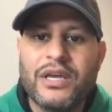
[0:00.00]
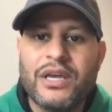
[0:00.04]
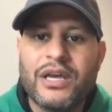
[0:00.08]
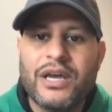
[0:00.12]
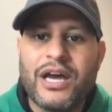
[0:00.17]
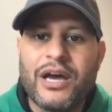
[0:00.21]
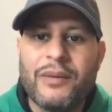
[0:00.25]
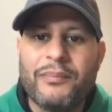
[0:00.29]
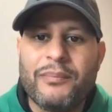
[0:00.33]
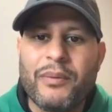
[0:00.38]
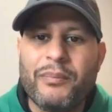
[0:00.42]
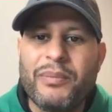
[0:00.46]

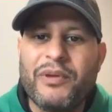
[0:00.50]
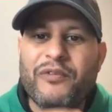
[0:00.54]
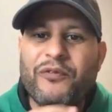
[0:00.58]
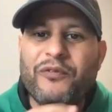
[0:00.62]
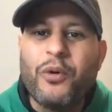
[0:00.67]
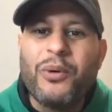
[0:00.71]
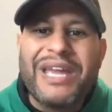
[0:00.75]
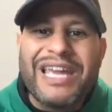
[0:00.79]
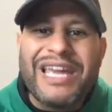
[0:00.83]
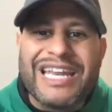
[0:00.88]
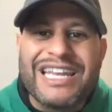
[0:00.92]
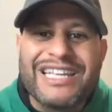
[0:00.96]
But before
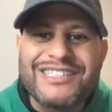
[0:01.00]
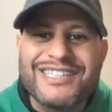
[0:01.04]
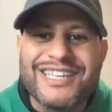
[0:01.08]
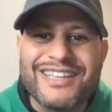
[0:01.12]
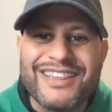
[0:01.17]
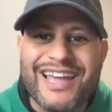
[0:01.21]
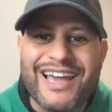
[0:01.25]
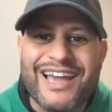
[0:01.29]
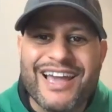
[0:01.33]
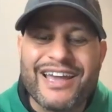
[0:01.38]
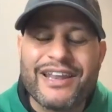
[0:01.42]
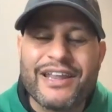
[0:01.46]
we get into
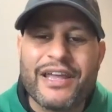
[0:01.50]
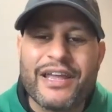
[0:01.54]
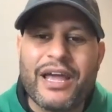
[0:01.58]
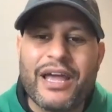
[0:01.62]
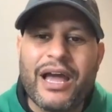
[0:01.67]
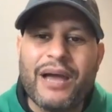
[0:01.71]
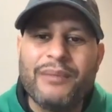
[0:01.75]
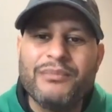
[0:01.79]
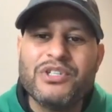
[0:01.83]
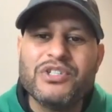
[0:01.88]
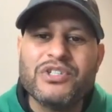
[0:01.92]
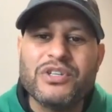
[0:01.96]
that,
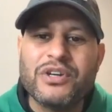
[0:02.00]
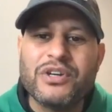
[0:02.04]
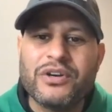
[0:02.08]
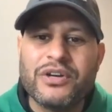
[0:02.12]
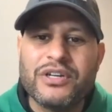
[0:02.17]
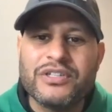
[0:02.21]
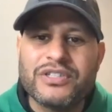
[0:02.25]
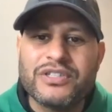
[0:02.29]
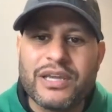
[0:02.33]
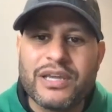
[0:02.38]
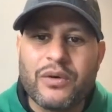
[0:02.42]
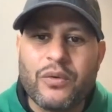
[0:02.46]
I'm just
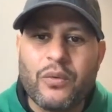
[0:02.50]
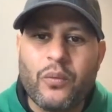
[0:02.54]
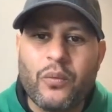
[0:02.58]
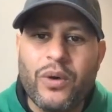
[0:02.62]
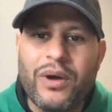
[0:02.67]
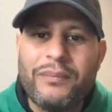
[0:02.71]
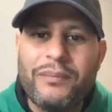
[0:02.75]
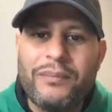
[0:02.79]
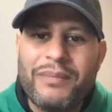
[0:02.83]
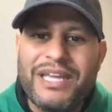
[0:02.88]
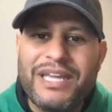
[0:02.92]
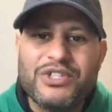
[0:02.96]
curious, like,
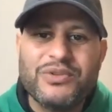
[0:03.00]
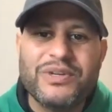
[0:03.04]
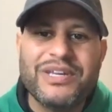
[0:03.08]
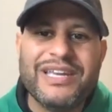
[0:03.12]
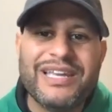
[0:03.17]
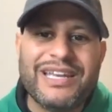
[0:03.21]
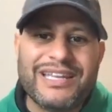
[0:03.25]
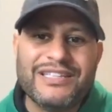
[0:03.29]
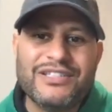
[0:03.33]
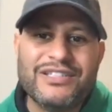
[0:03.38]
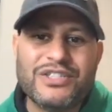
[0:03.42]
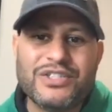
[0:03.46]
what made you
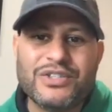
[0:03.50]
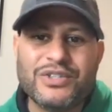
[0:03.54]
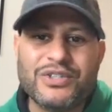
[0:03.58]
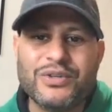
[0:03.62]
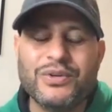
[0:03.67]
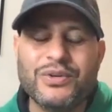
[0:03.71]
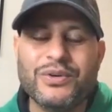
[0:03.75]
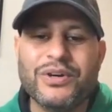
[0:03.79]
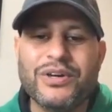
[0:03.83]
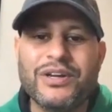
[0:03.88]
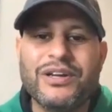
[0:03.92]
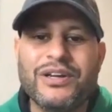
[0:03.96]
get
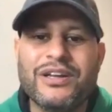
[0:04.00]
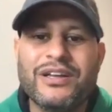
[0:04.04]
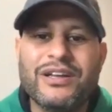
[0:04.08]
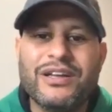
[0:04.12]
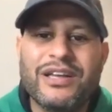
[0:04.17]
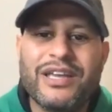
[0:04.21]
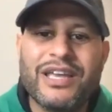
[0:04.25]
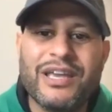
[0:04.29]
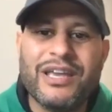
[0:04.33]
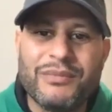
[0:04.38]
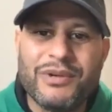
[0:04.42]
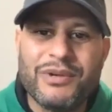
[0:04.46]
into
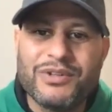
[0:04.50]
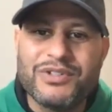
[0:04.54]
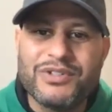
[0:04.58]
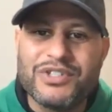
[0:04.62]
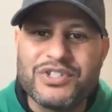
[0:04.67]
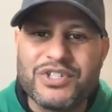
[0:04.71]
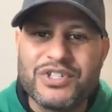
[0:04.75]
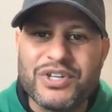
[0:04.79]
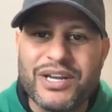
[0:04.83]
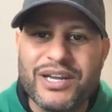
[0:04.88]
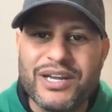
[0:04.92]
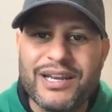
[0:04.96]
hypnosis
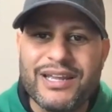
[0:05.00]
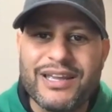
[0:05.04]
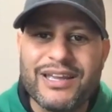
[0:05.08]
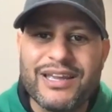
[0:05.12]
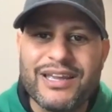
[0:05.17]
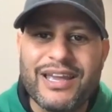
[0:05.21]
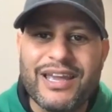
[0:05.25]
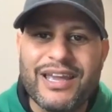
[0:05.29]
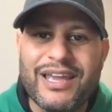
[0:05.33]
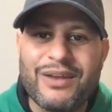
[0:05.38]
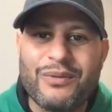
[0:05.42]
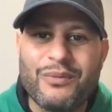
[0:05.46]

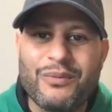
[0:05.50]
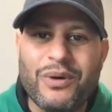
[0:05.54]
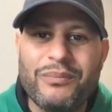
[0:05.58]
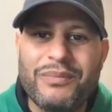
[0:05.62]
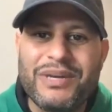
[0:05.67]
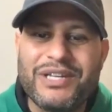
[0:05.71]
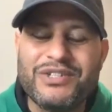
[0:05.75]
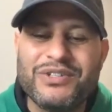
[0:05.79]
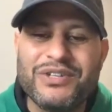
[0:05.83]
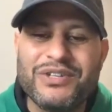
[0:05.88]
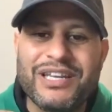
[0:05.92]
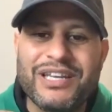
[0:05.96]
training and what
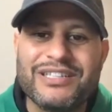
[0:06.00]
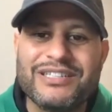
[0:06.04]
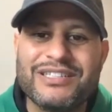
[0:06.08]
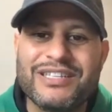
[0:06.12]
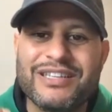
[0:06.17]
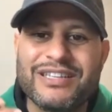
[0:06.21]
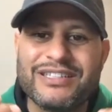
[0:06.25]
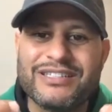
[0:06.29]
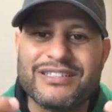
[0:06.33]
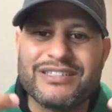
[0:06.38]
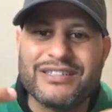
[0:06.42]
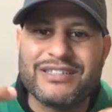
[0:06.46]
made you get into
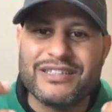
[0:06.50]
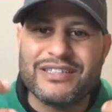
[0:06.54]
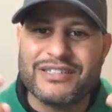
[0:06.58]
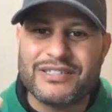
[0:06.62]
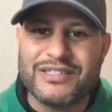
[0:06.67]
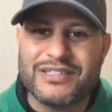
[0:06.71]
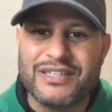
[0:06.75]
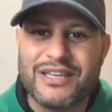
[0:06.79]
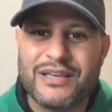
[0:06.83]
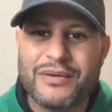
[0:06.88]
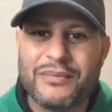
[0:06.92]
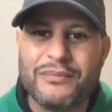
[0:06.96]

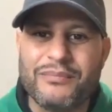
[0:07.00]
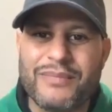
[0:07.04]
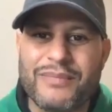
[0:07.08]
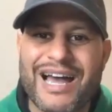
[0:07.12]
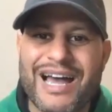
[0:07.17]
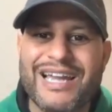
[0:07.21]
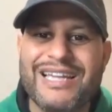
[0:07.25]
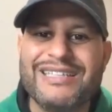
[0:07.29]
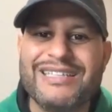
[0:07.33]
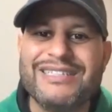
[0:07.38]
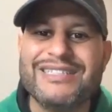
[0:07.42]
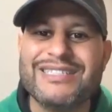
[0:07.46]
this
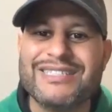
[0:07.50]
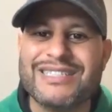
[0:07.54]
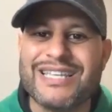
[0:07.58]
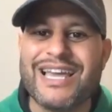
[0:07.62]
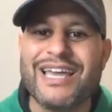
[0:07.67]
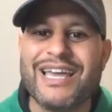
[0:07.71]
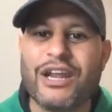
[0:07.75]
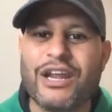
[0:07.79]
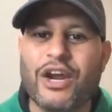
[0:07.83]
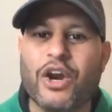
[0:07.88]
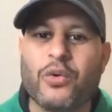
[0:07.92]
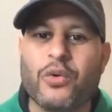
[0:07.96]

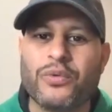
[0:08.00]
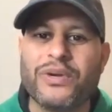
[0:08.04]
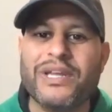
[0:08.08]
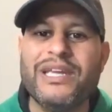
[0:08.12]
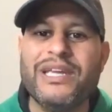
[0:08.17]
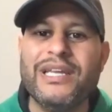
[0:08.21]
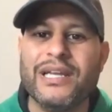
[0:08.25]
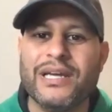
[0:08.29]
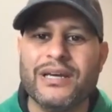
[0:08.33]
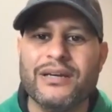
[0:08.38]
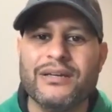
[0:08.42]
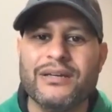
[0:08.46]
mindset
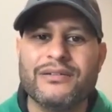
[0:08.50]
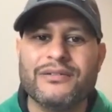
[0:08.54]
arena?